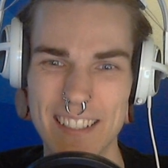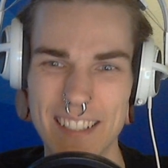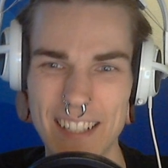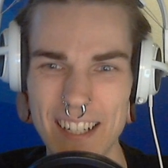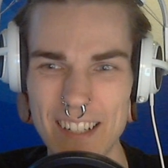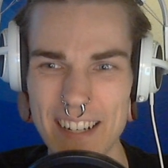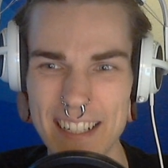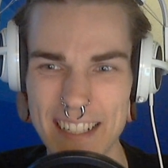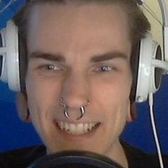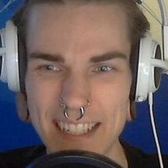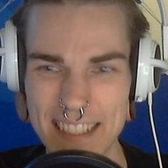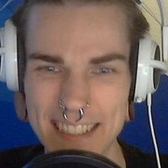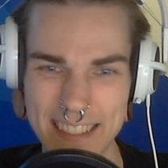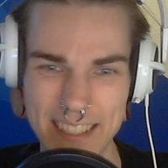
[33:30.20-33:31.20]
Alright
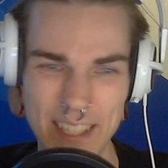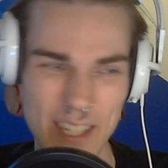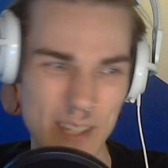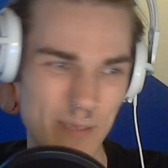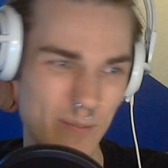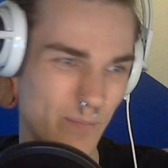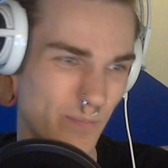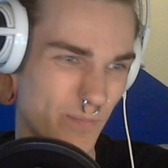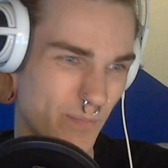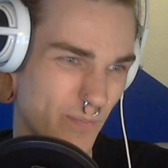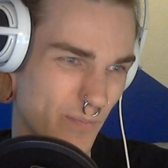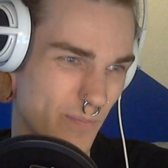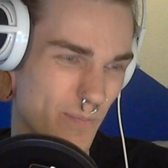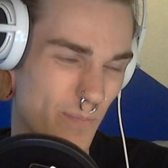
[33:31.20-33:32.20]
guys,
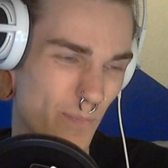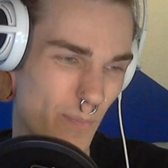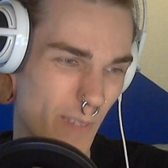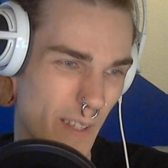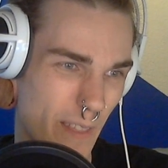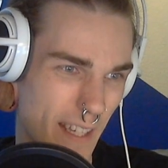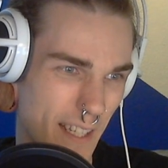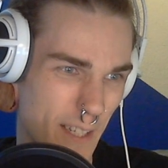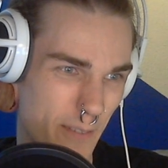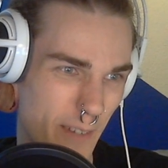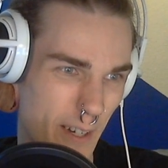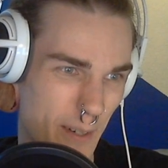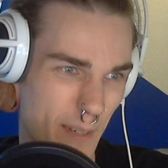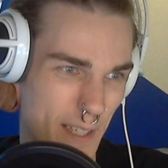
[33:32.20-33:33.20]
thank you
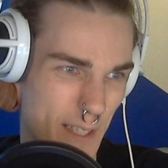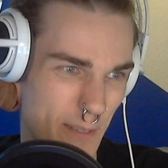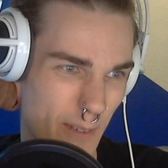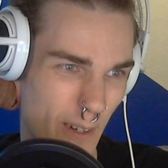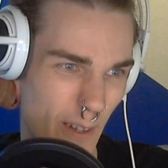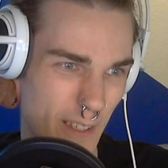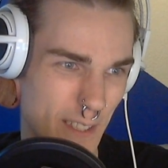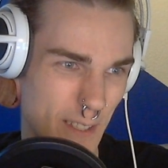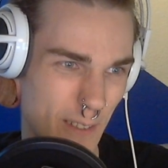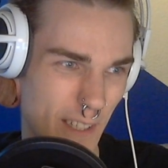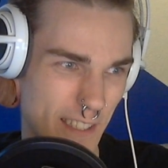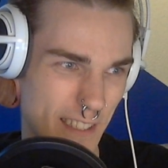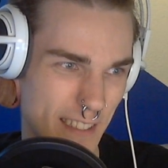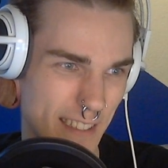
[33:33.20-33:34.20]
very much for all those
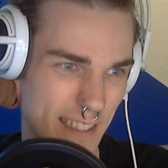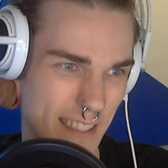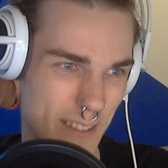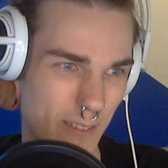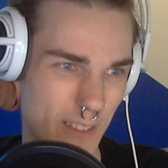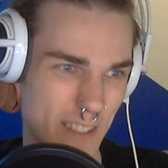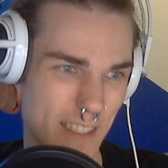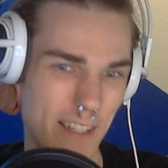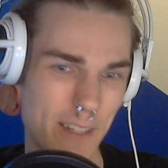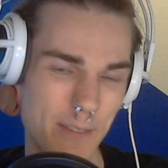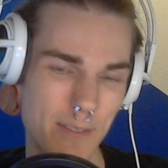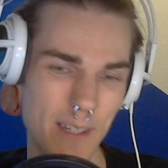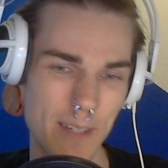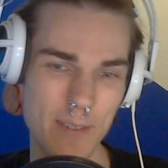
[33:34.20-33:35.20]
questions. It was a lot of
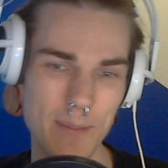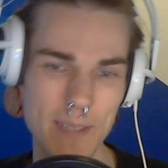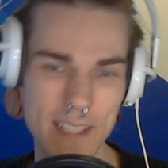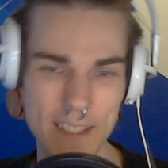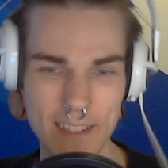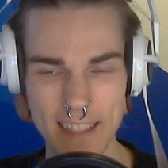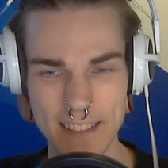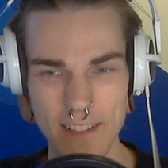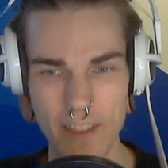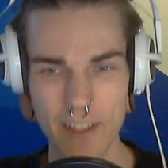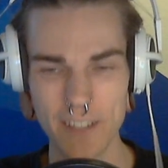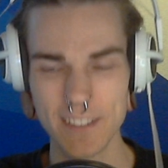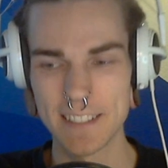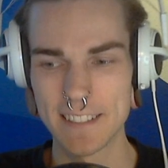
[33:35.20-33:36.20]
fun for me to answer
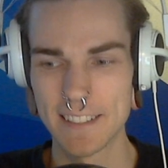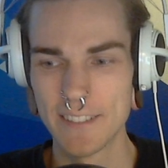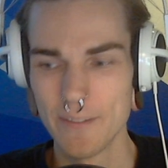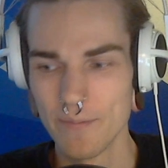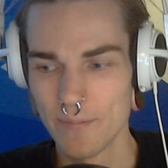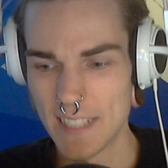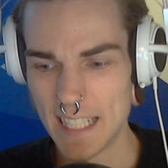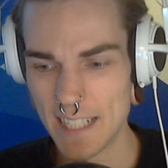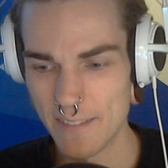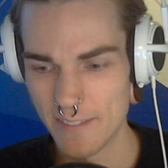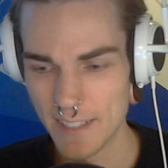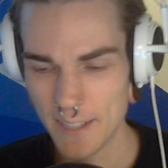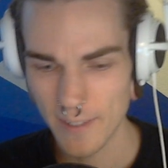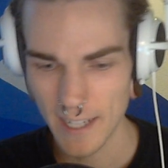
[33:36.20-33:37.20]
those,
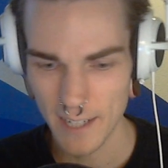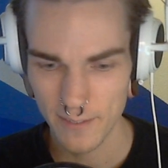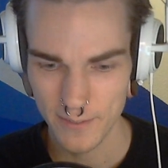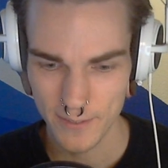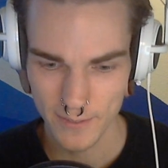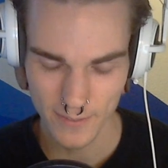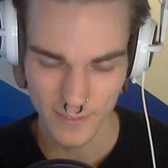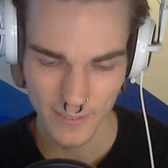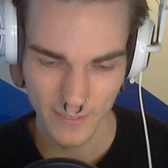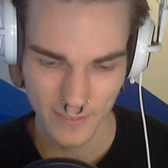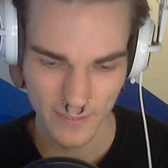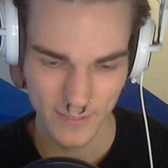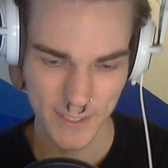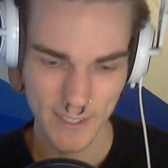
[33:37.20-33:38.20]
even if I have
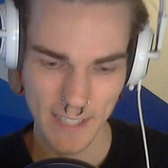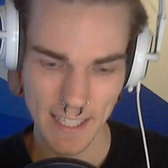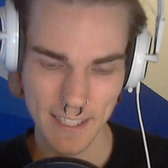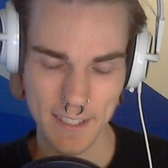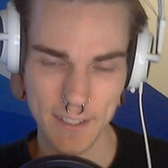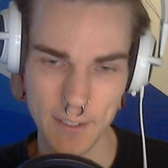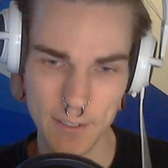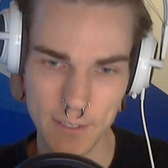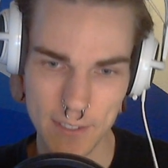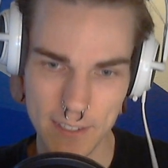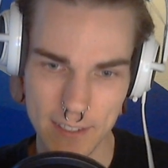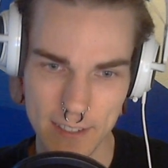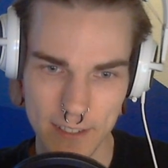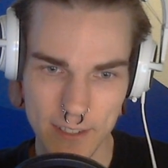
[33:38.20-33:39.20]
to get
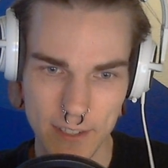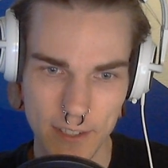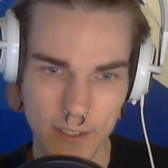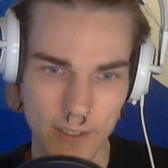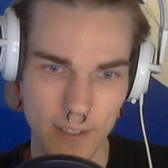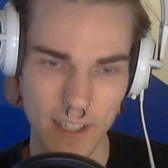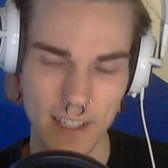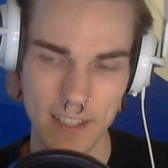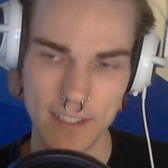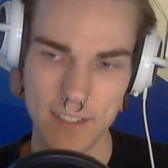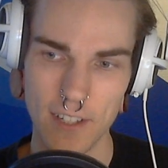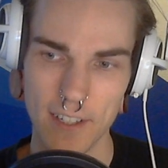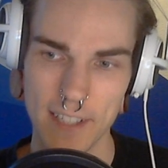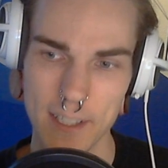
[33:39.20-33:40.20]
used to
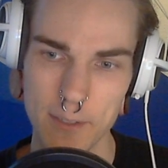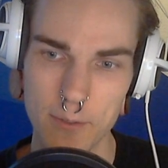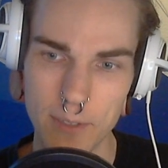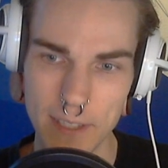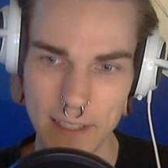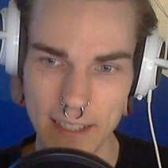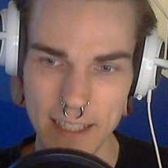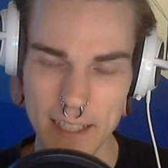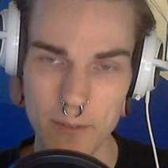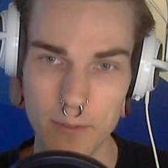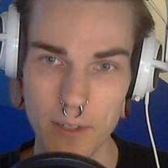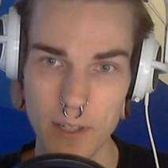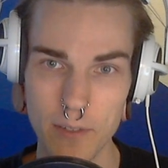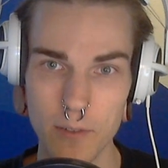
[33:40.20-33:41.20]
talking freely in
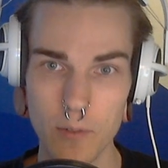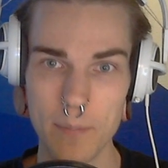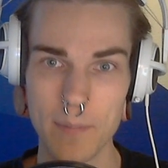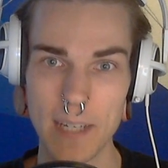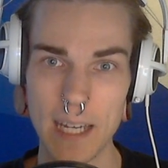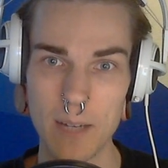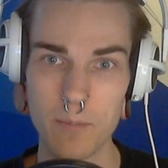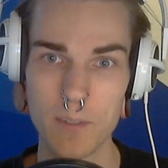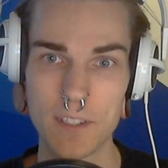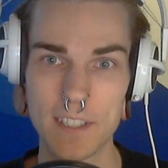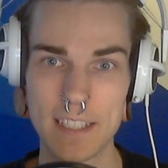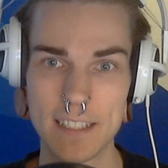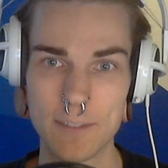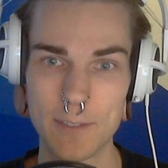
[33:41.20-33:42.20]
front of a webcam, which
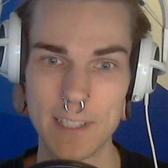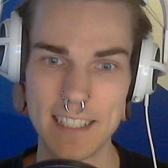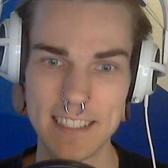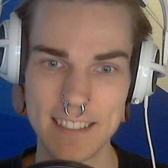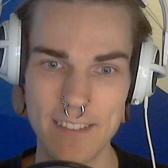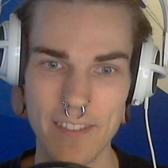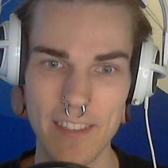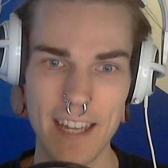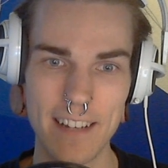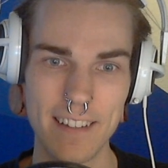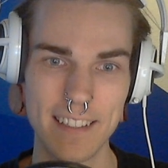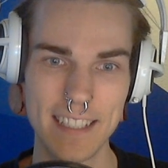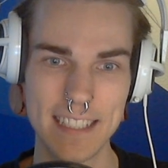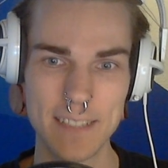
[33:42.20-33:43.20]
really isn't that
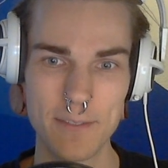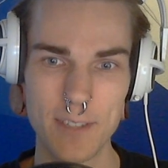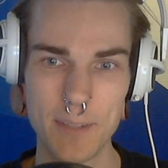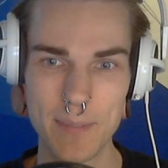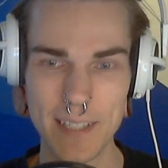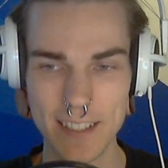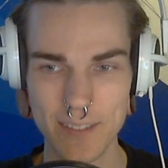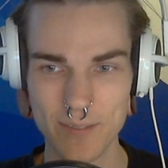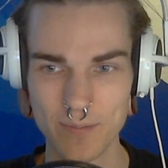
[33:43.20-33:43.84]
easy for me.